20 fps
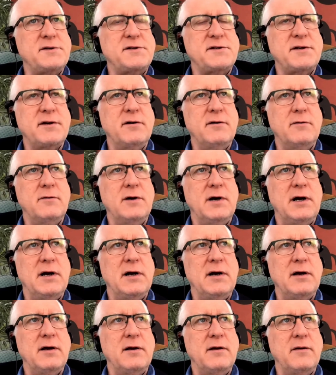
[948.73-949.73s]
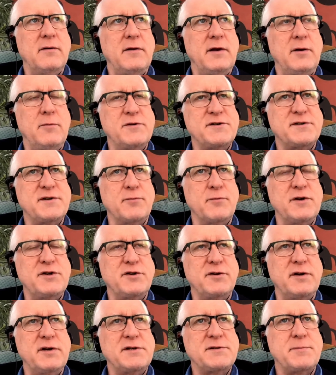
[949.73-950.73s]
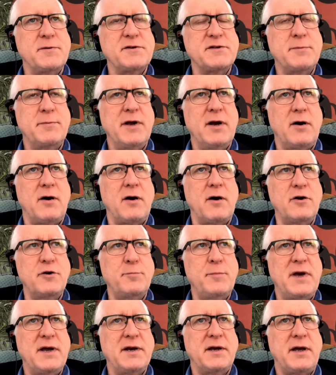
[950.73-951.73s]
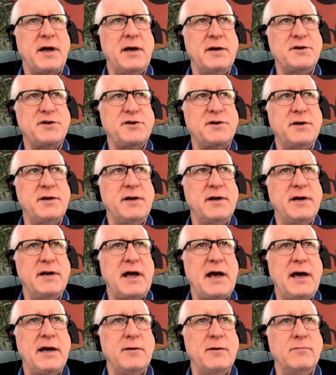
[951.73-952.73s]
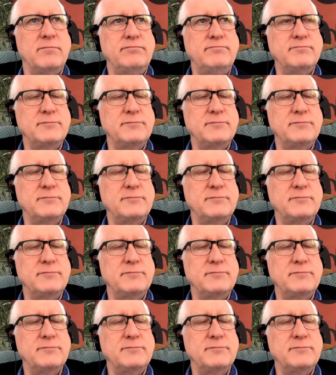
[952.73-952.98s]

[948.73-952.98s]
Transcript: So uh, it was originally supposed to be a heart medication, and it had,